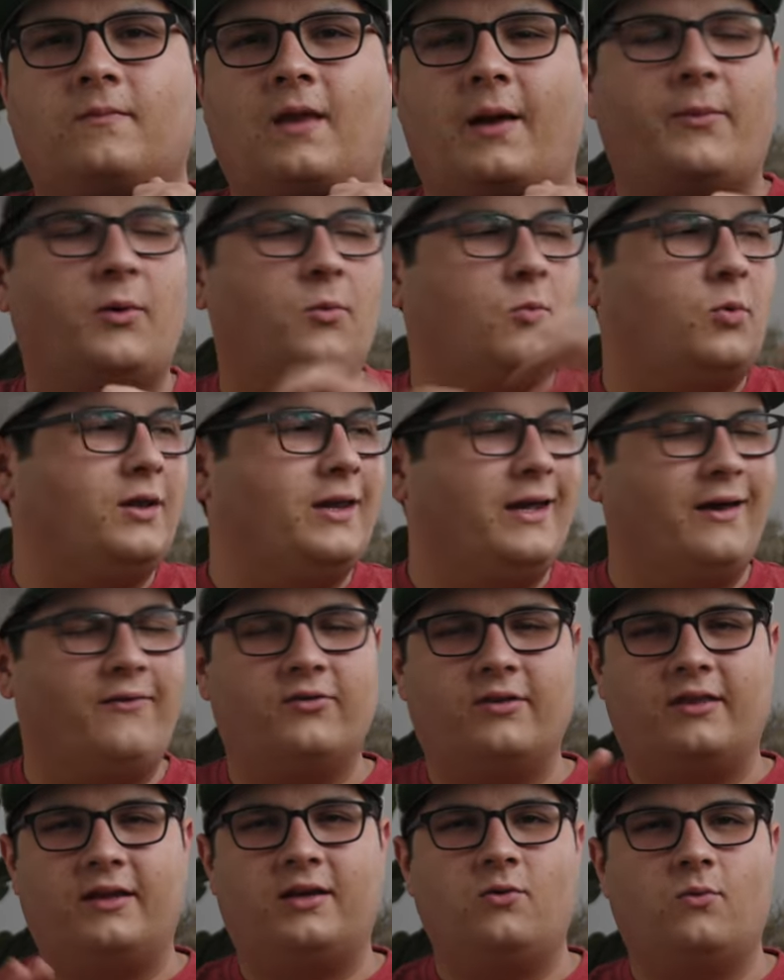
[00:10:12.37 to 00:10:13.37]
I mean, really
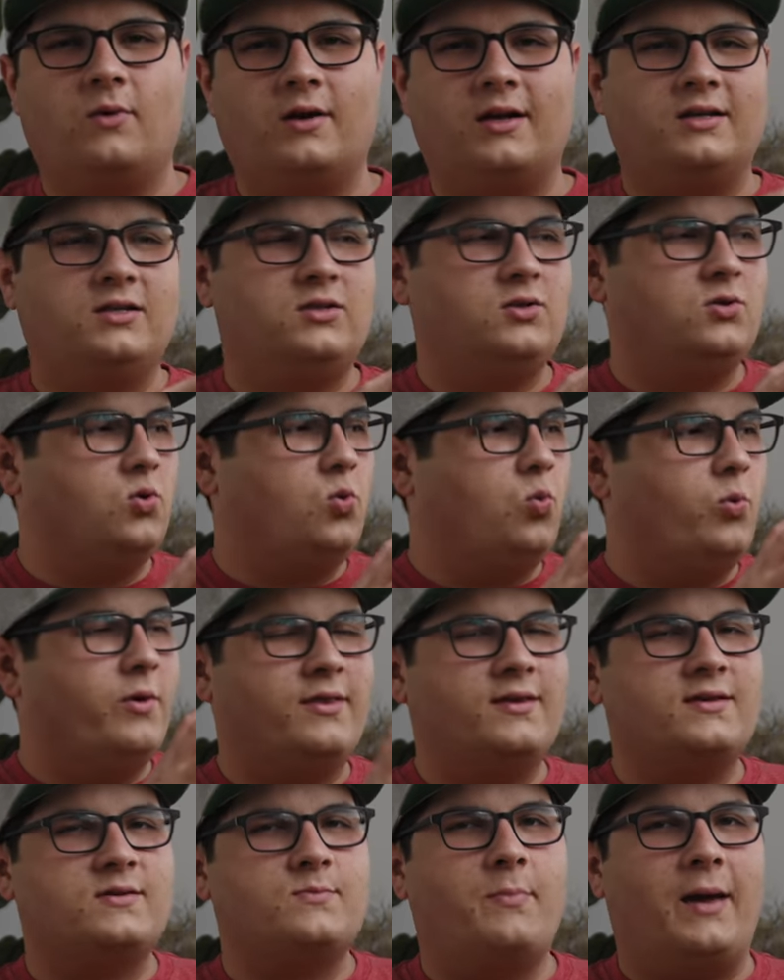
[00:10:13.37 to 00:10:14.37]
everything you want to do with
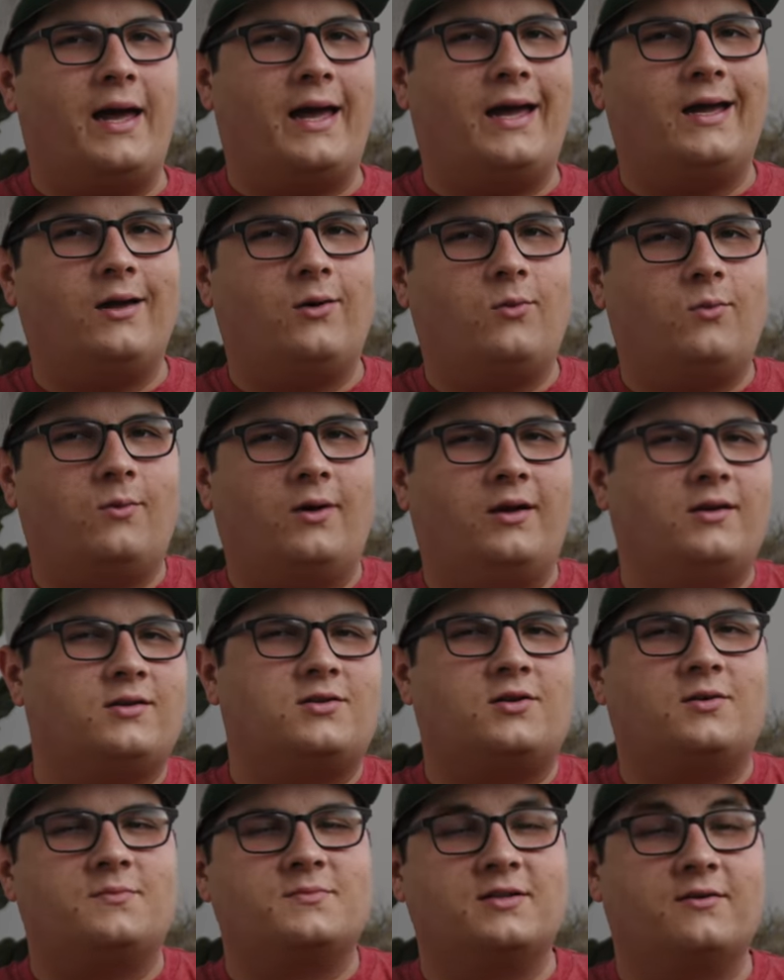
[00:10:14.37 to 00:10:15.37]
this bag in
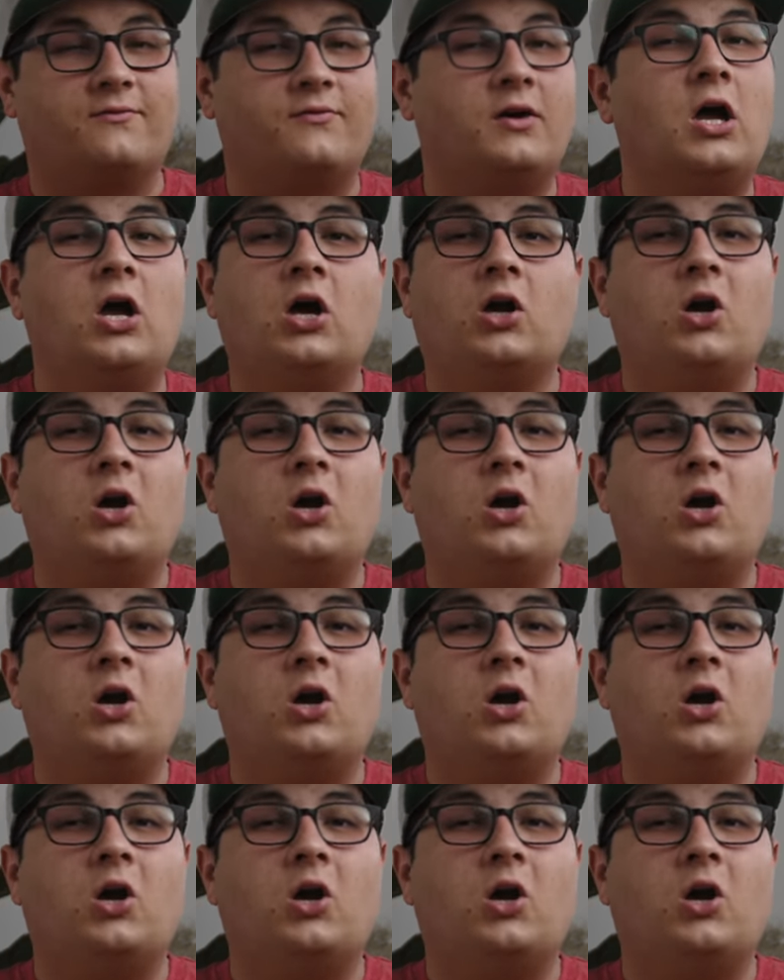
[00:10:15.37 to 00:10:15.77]
terms of